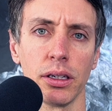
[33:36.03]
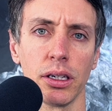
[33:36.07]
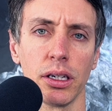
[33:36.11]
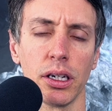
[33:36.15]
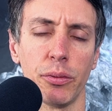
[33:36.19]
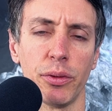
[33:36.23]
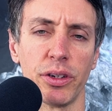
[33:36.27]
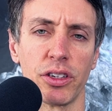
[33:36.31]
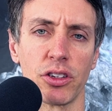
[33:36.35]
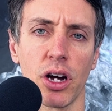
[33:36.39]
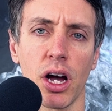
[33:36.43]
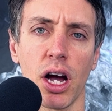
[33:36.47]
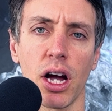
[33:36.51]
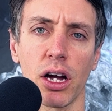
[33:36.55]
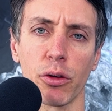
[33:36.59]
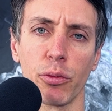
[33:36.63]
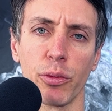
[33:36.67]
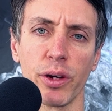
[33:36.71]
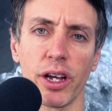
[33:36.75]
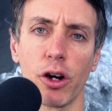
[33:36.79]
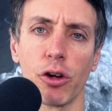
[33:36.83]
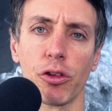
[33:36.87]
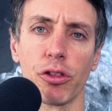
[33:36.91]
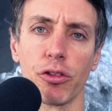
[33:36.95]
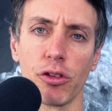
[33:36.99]
and we talk and we
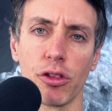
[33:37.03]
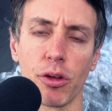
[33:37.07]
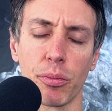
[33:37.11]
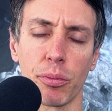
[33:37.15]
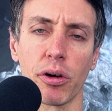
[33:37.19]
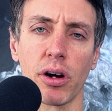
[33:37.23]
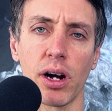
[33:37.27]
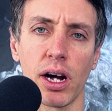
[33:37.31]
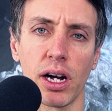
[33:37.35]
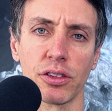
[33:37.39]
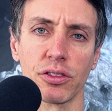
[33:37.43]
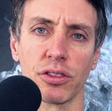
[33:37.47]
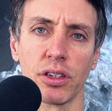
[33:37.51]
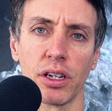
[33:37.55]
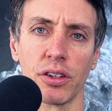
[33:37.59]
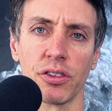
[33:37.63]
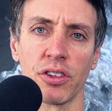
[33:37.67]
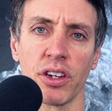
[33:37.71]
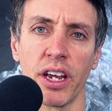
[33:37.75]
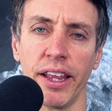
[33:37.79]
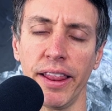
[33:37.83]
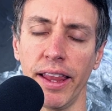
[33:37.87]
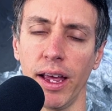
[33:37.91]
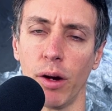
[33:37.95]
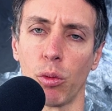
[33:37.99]
go through the process
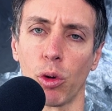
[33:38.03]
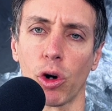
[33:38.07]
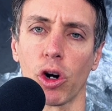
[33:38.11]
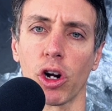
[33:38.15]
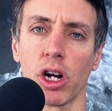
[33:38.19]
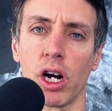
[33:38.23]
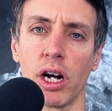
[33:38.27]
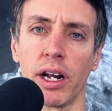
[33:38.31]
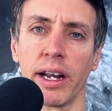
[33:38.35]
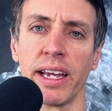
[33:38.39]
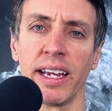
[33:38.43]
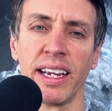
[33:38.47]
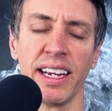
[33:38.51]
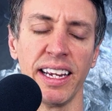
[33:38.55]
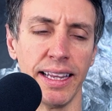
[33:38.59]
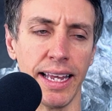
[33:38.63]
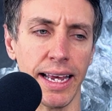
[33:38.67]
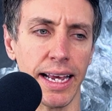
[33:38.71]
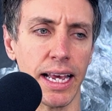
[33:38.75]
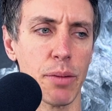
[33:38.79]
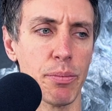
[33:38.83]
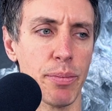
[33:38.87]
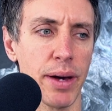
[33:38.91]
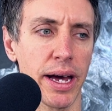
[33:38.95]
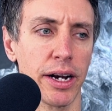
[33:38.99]
and they work on it and they
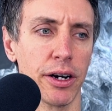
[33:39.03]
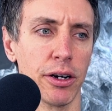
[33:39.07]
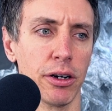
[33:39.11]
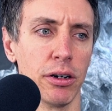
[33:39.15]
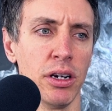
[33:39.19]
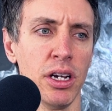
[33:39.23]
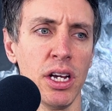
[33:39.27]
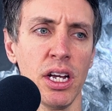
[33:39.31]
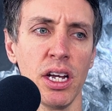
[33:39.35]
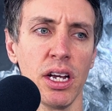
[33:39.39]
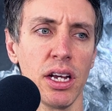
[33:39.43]
get better